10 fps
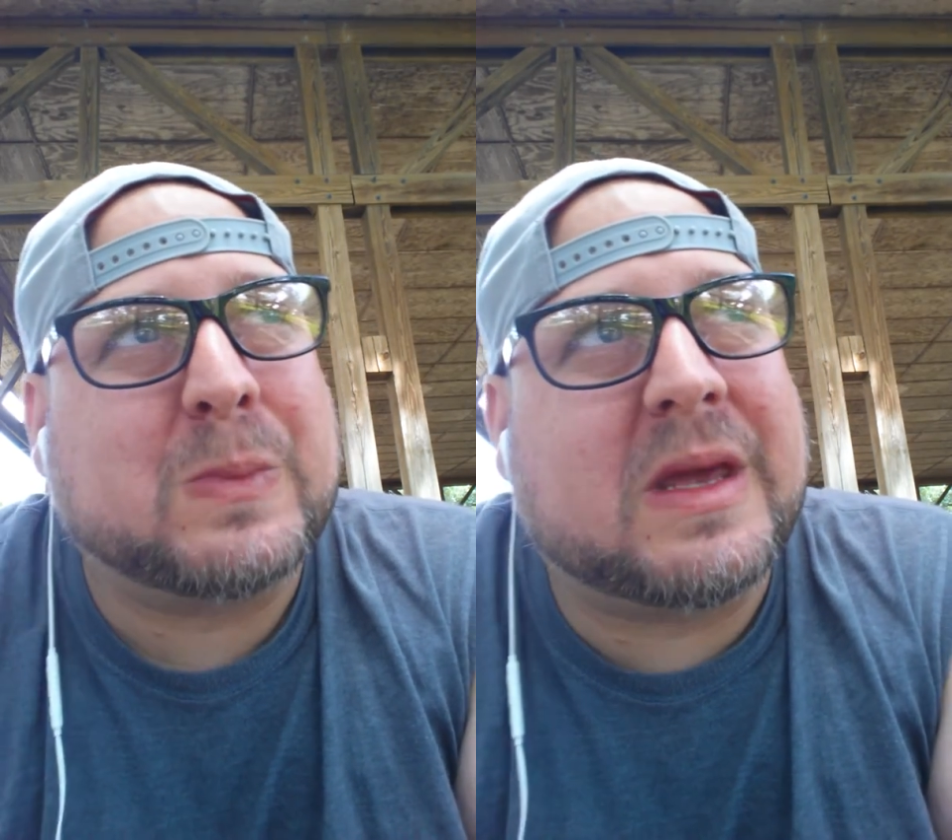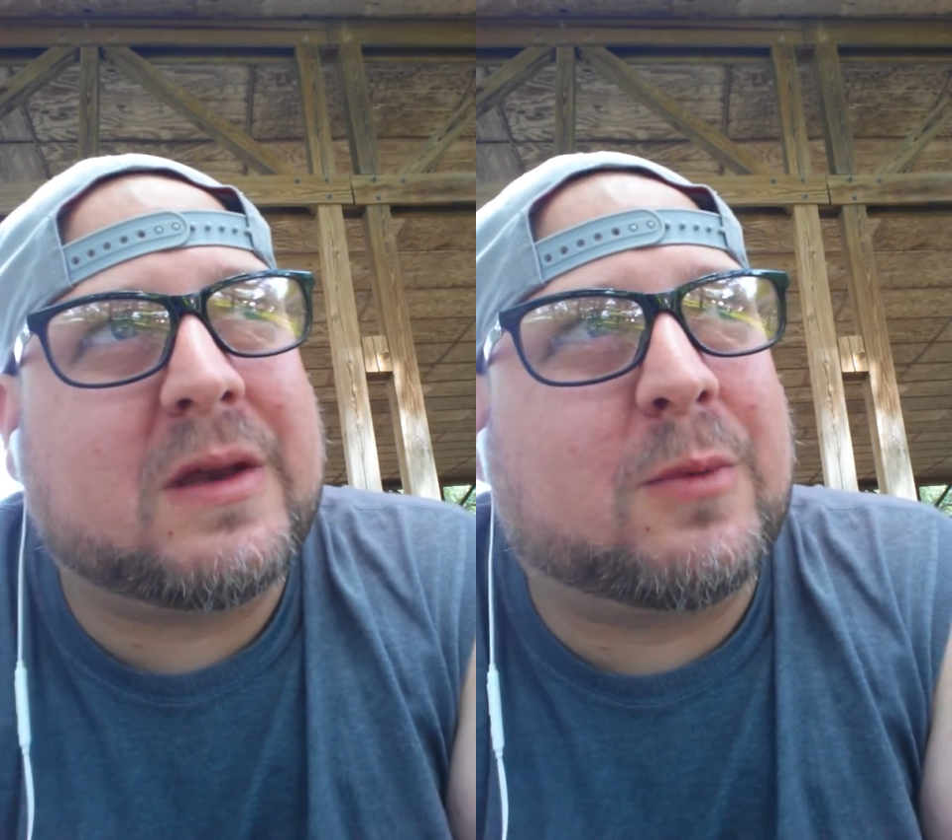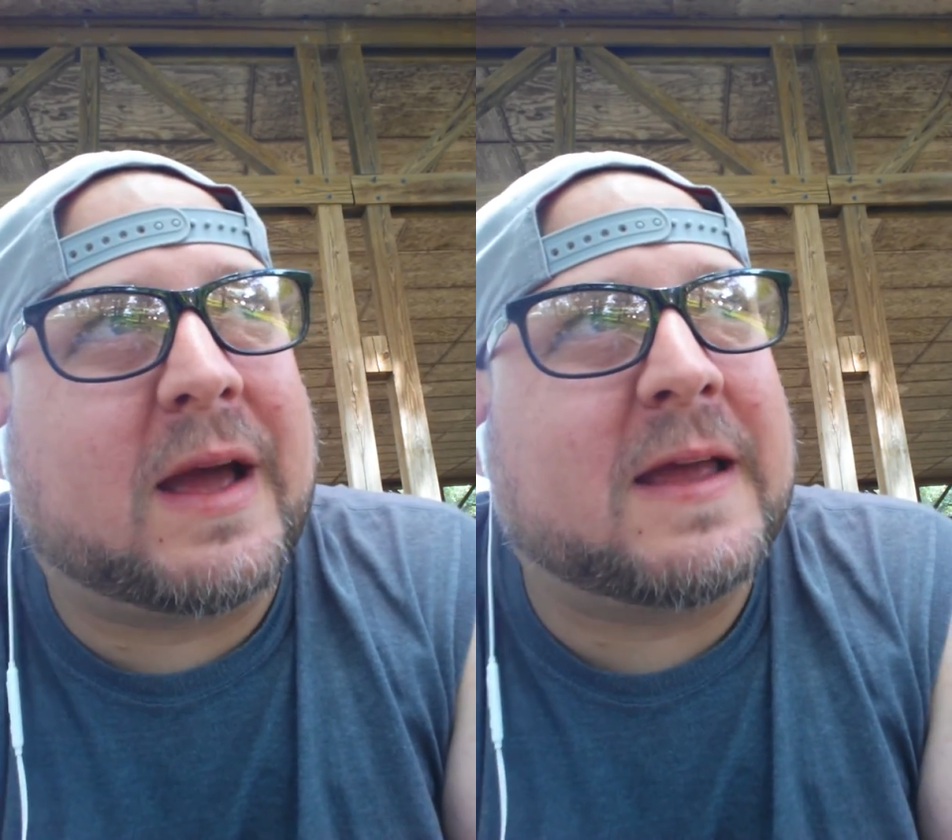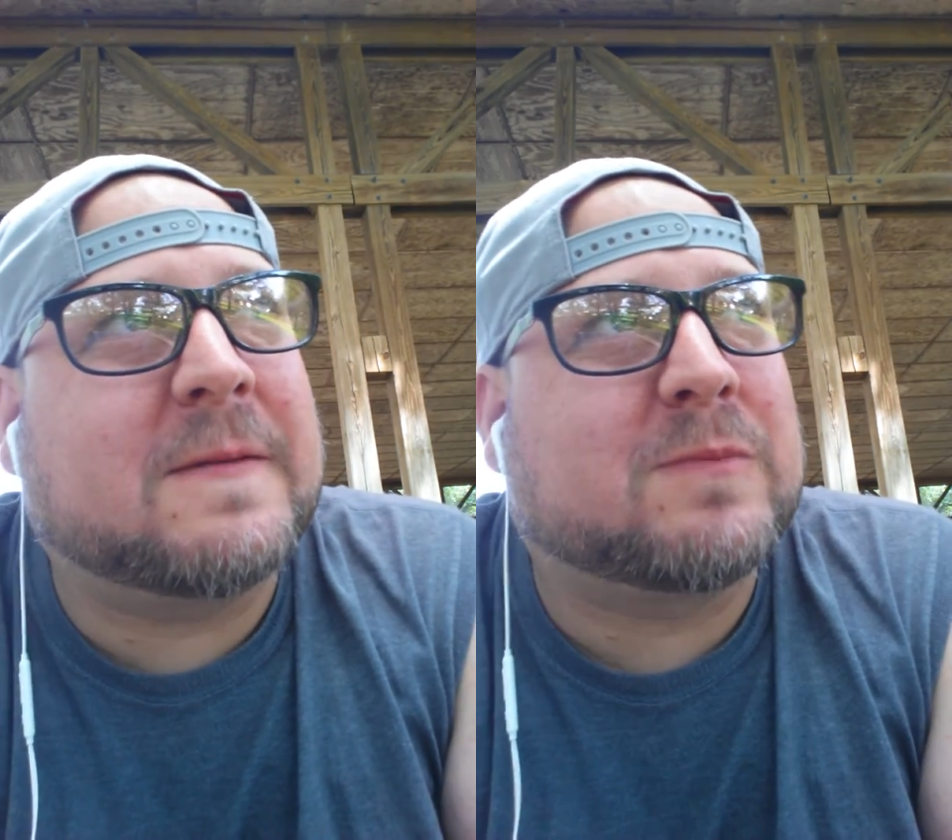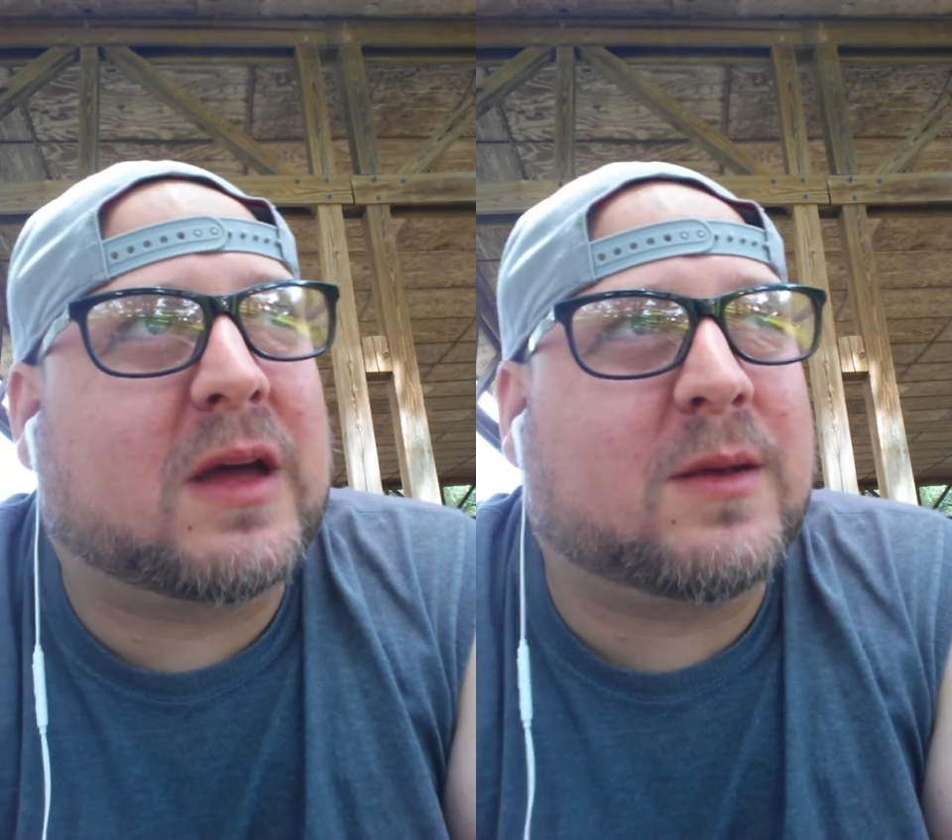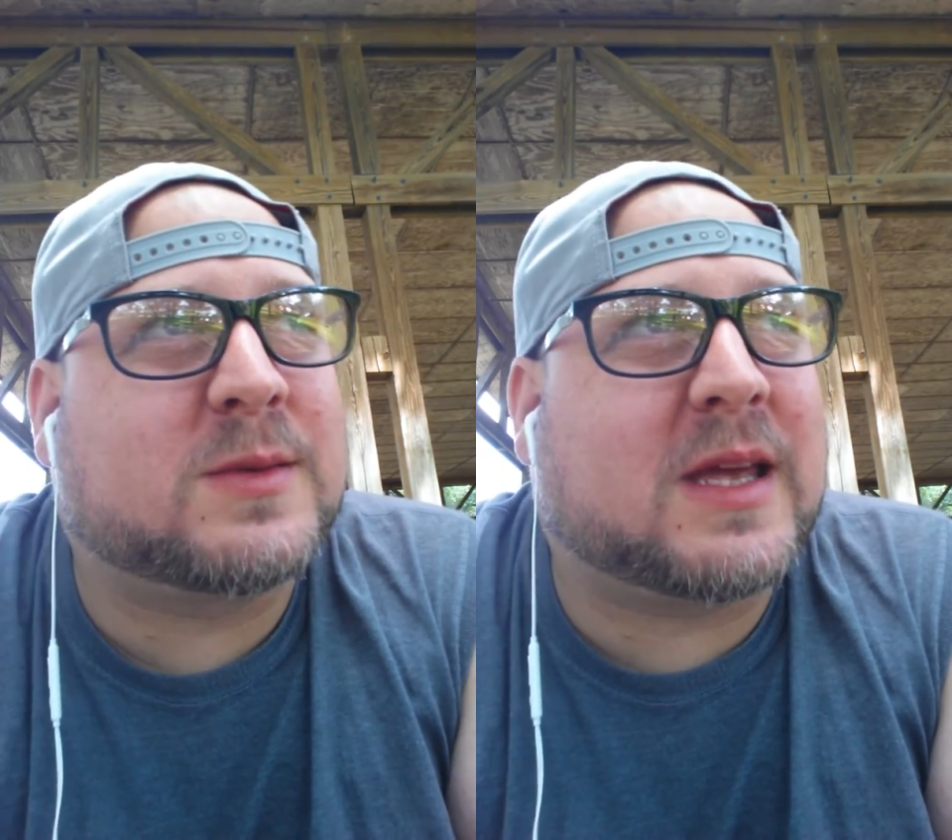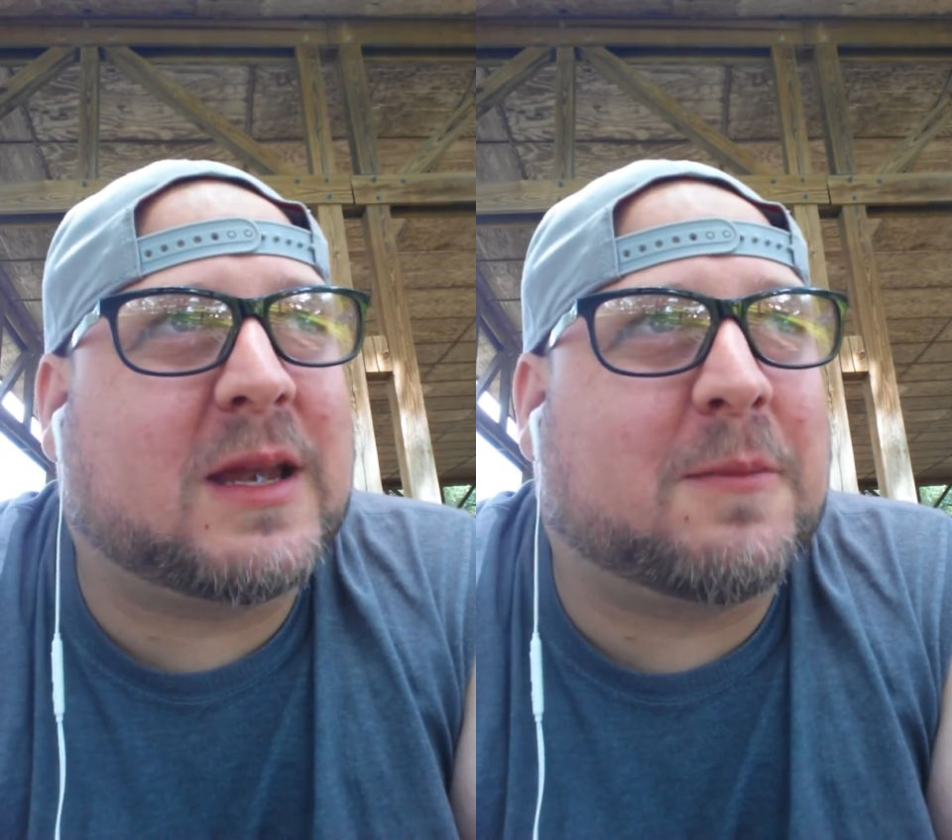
Anyway, I know saying